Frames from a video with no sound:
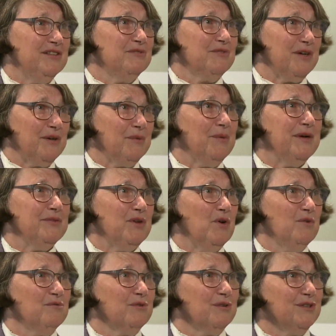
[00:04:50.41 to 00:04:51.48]
He's very well
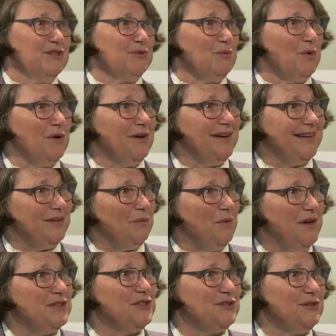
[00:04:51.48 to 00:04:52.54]
known for his work in the
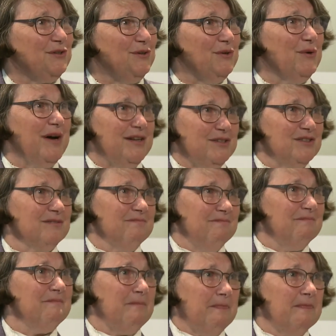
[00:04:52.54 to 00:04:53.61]
western U.S.
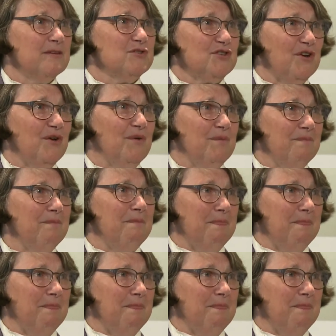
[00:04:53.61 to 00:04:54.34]
So,